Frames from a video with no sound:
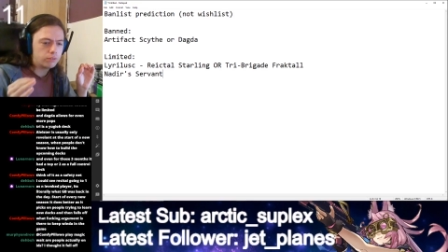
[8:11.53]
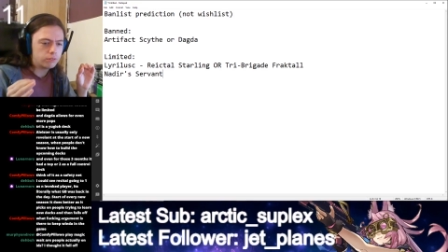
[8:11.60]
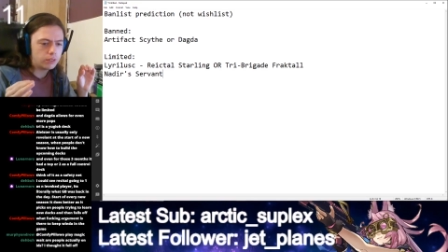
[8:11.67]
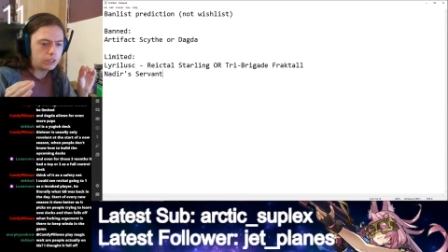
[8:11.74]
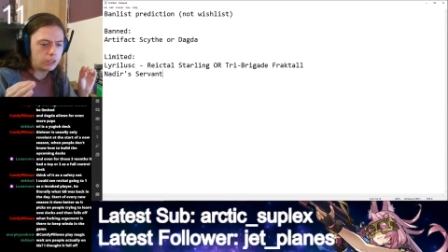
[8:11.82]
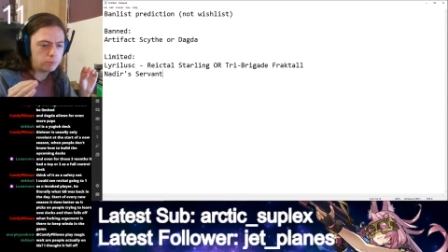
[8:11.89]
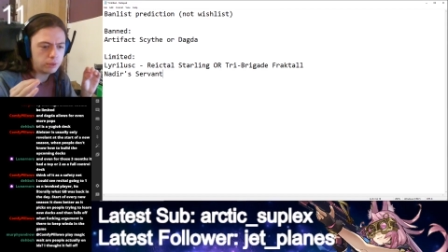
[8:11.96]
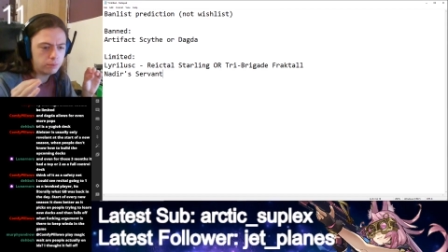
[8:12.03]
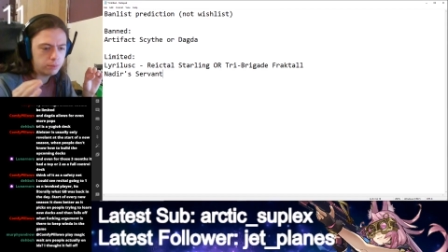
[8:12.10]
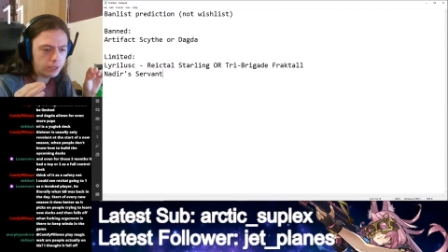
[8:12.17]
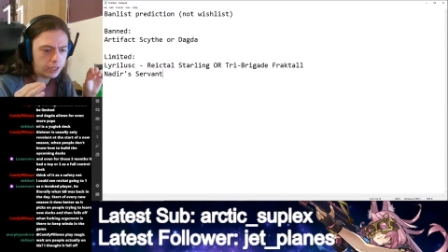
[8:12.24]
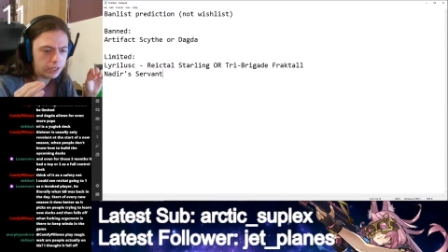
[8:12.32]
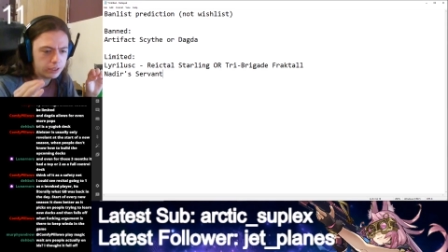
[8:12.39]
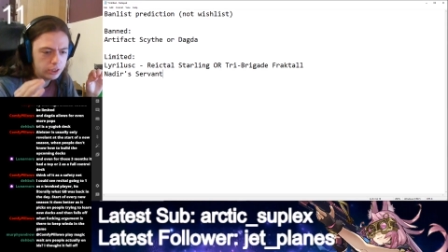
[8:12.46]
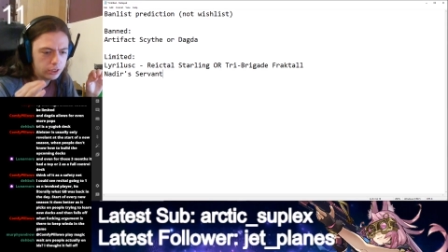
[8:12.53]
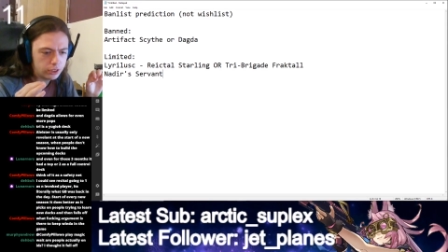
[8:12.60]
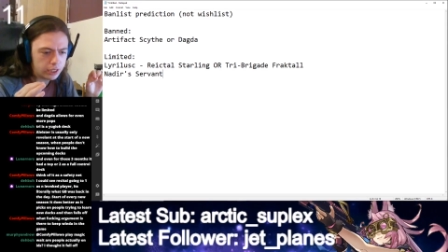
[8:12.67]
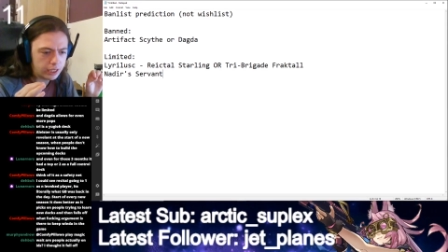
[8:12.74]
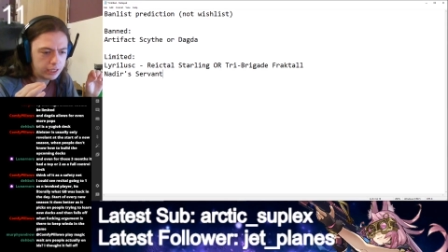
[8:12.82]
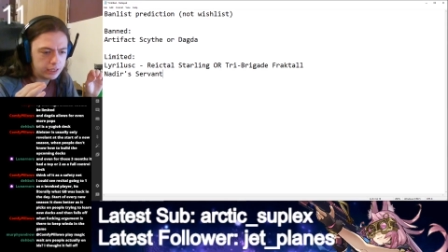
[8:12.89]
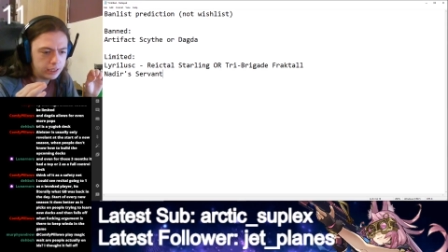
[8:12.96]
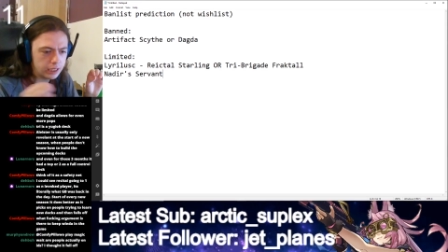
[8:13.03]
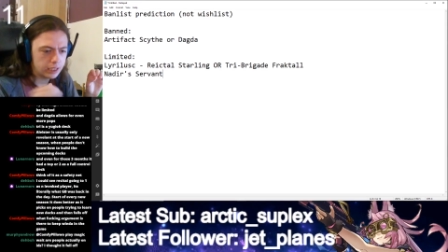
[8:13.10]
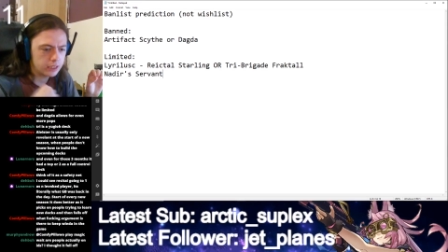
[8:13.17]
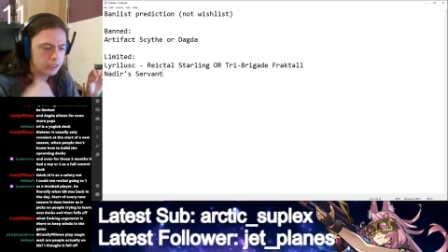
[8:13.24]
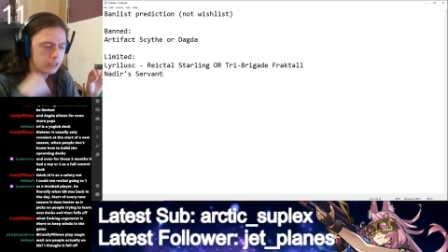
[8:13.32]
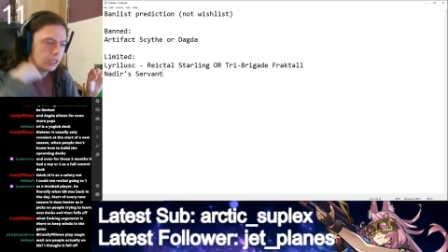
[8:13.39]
Where people are actually on IDS,